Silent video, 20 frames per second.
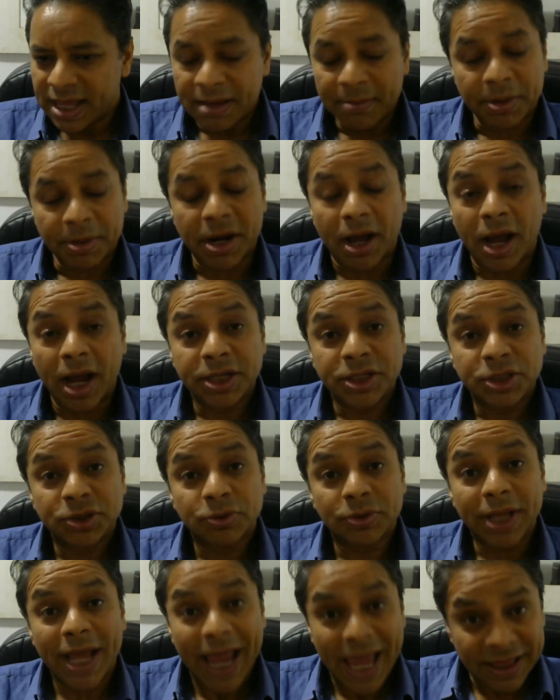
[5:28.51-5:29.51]
But I
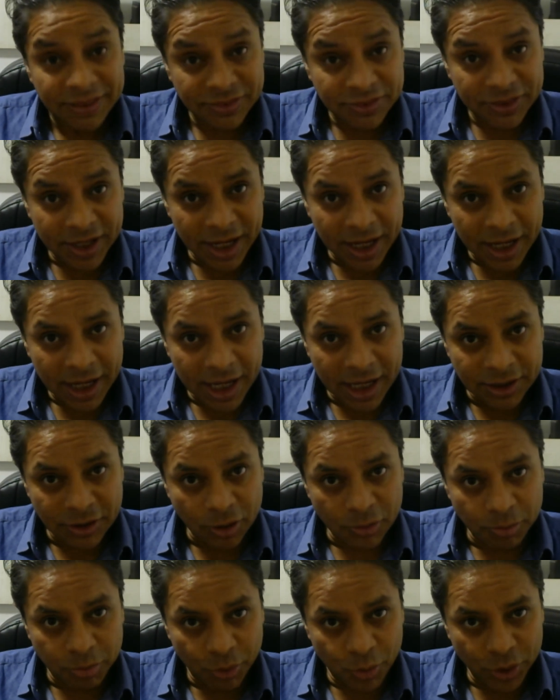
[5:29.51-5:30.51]
shall end there and
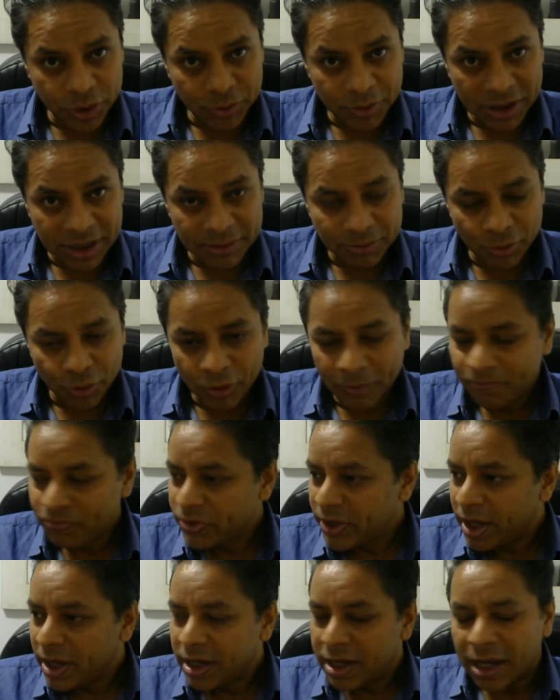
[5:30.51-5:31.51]
not bore you anymore.
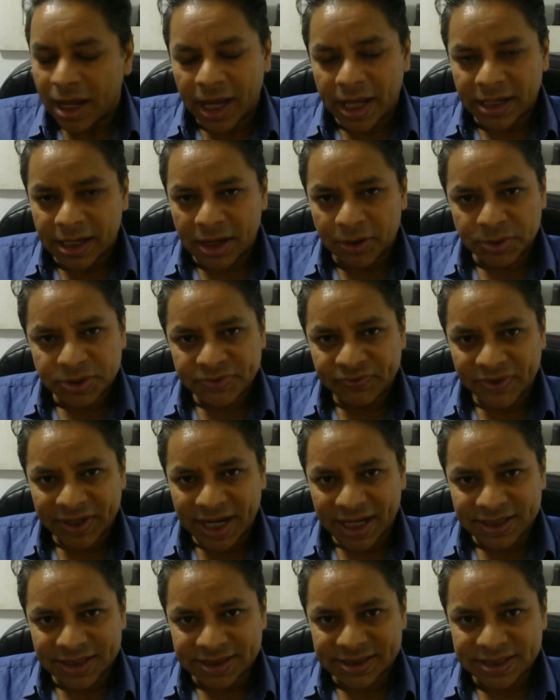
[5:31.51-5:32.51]
And I always
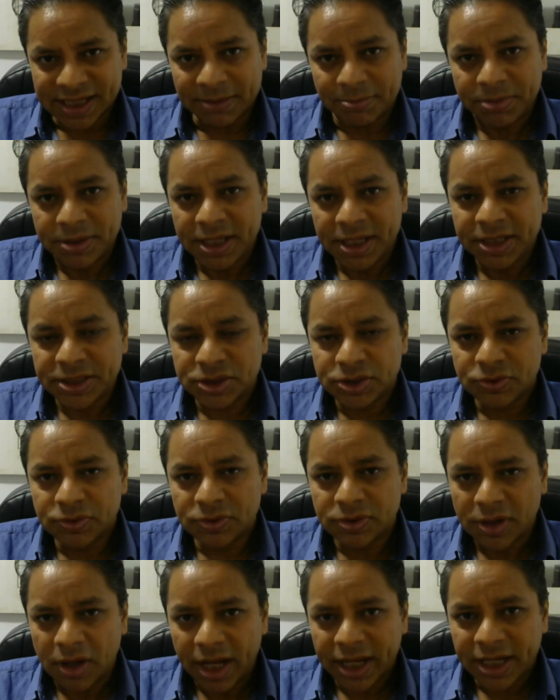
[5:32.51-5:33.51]
forget to say, please do
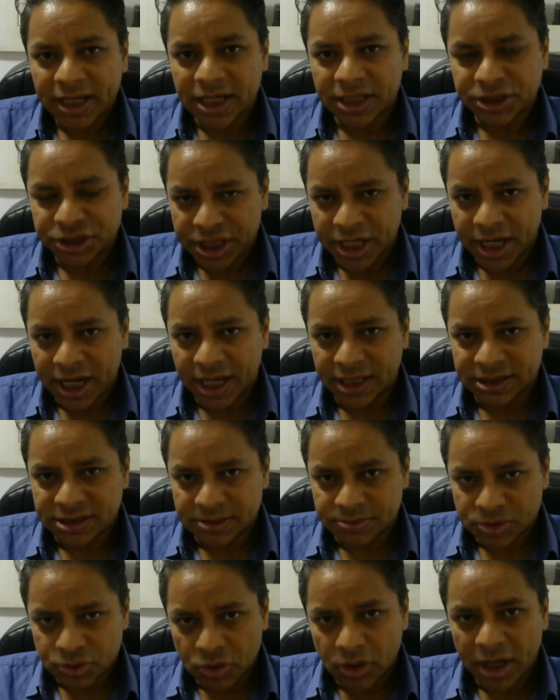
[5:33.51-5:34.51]
like, share and
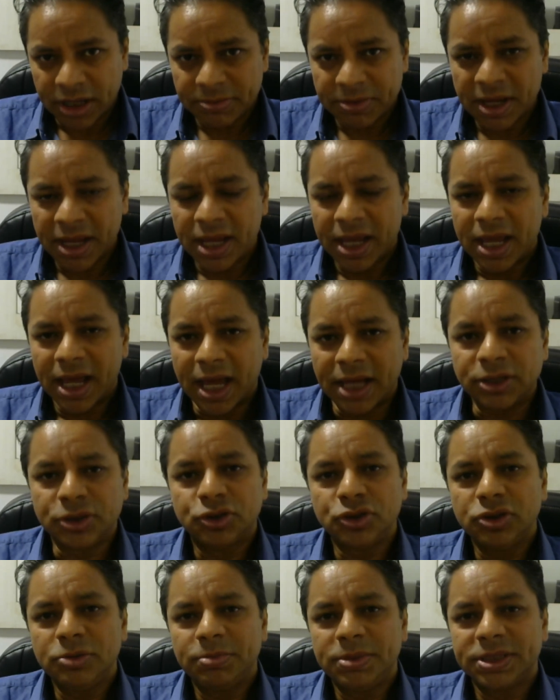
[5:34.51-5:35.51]
subscribe, and
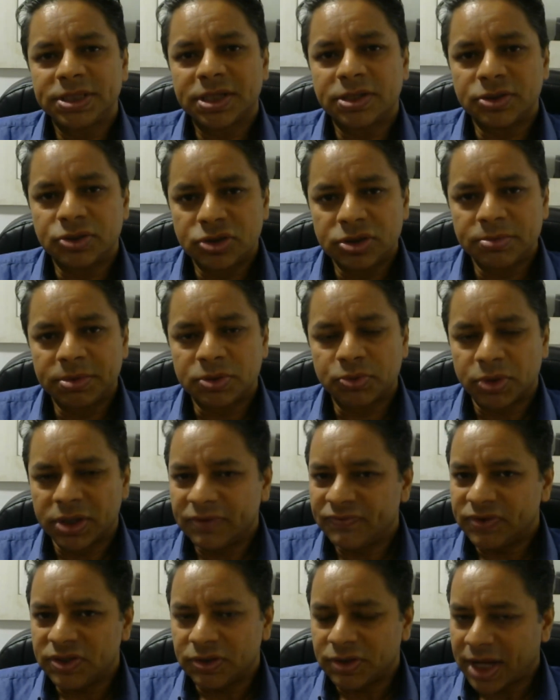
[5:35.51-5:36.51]
do please contribute
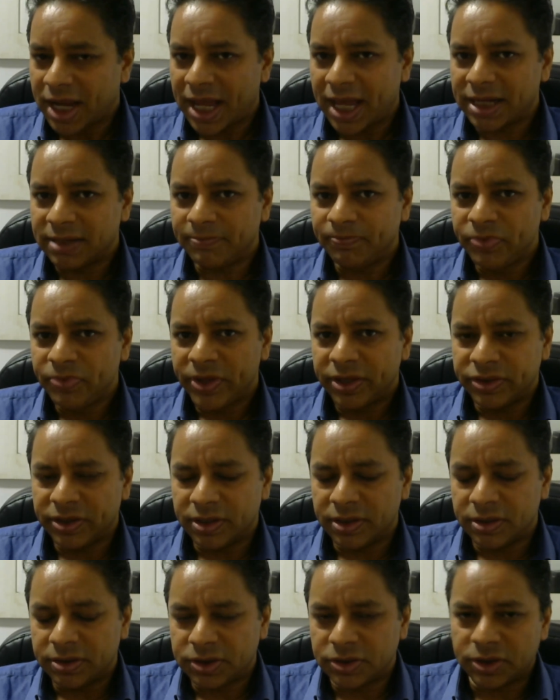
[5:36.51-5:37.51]
whatever you can
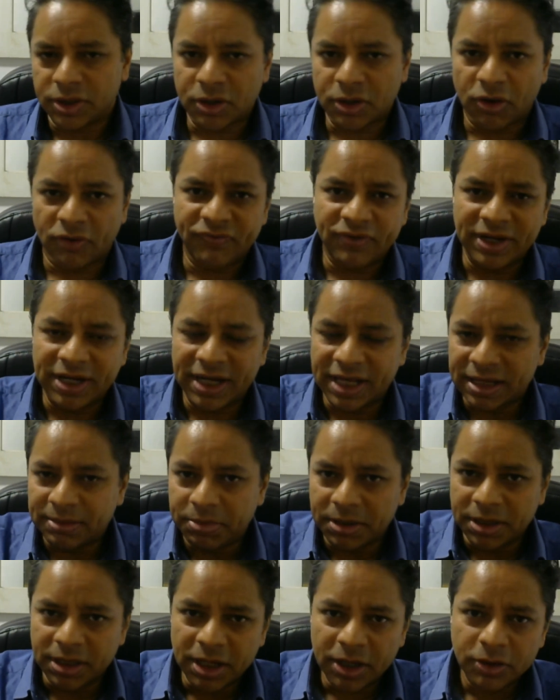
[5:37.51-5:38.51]
to the Ko-fi link
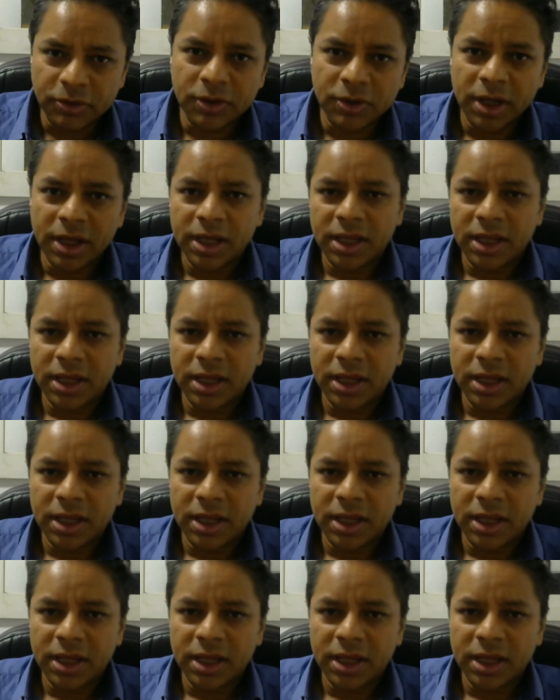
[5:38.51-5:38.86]
below.